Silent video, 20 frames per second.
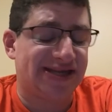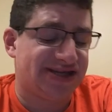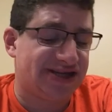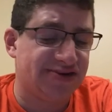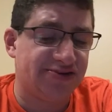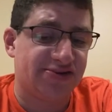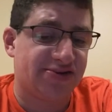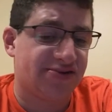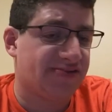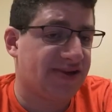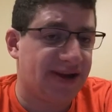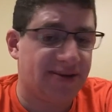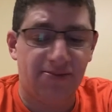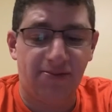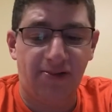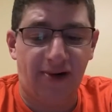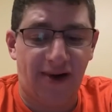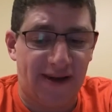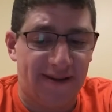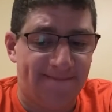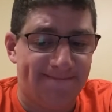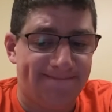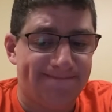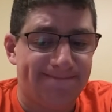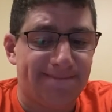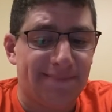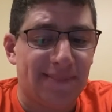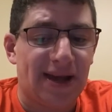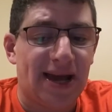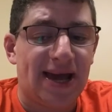AFC South.
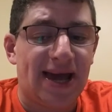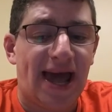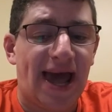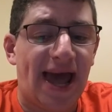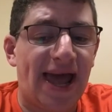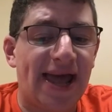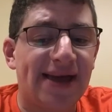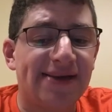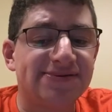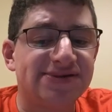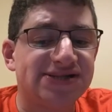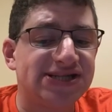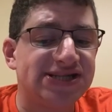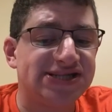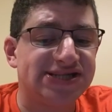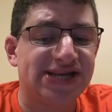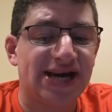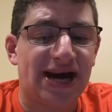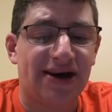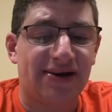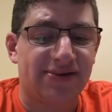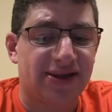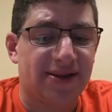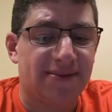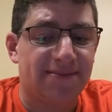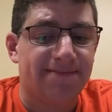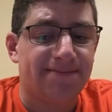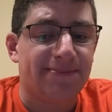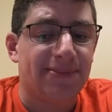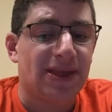First place are the
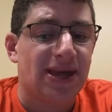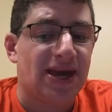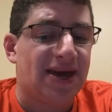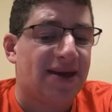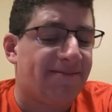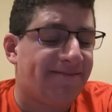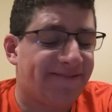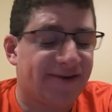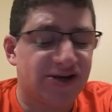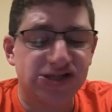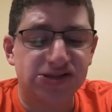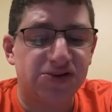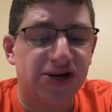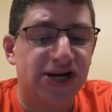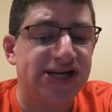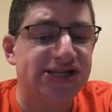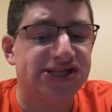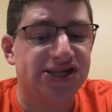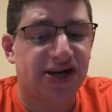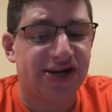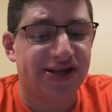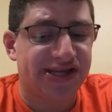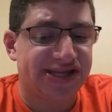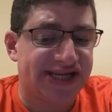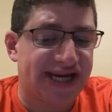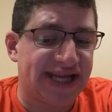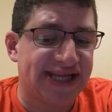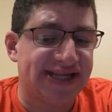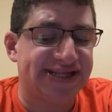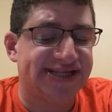Tennessee Titans at
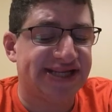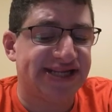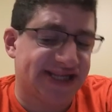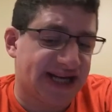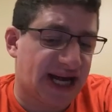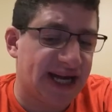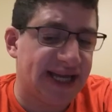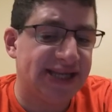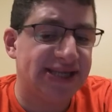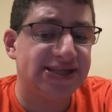3-3.